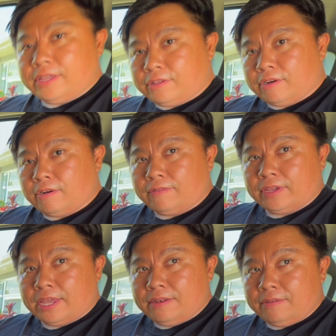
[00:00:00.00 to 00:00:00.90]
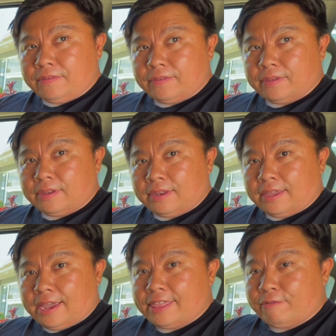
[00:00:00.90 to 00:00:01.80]
turn it off again.
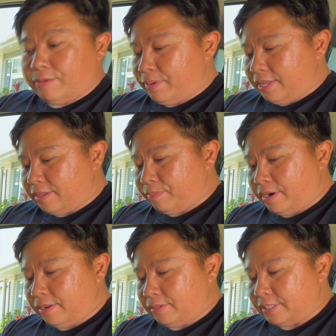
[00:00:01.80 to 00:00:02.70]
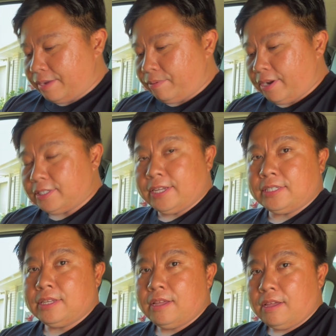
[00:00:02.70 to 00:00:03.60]
And then repeat the same
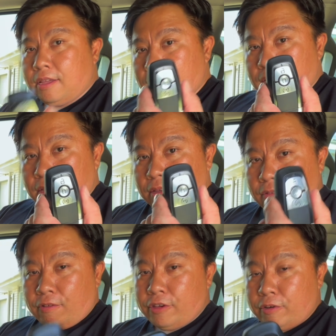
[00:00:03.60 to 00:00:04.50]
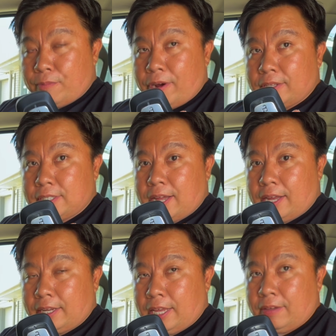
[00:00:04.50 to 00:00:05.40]
process for your remote
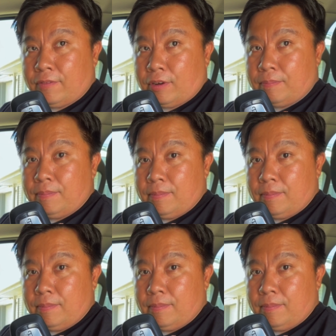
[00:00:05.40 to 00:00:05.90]
start key fob.